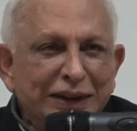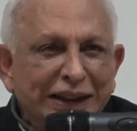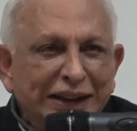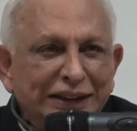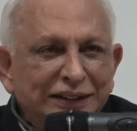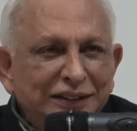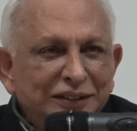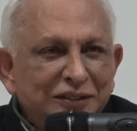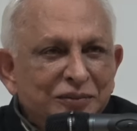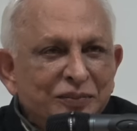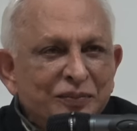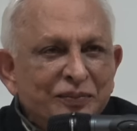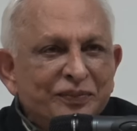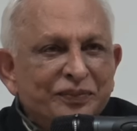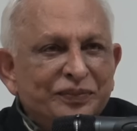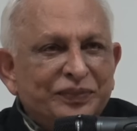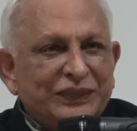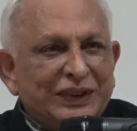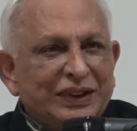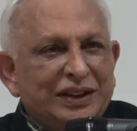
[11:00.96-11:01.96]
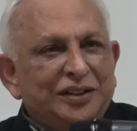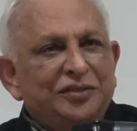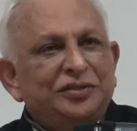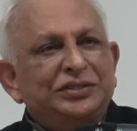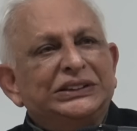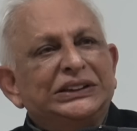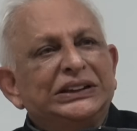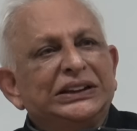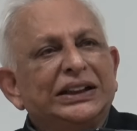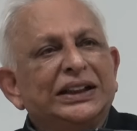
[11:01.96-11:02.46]
manner,
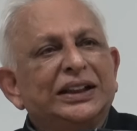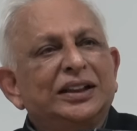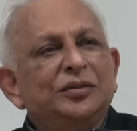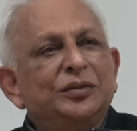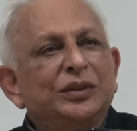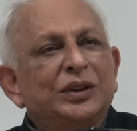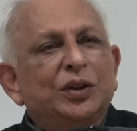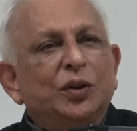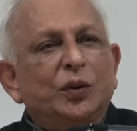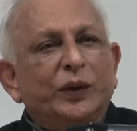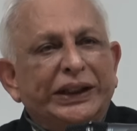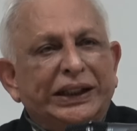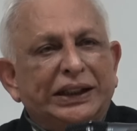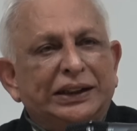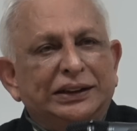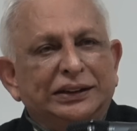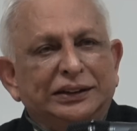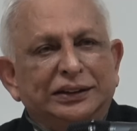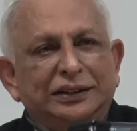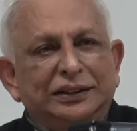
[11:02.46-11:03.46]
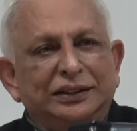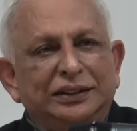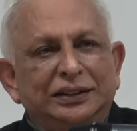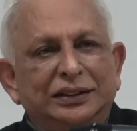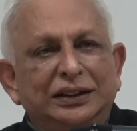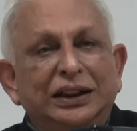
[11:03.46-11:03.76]
if she can be awakened.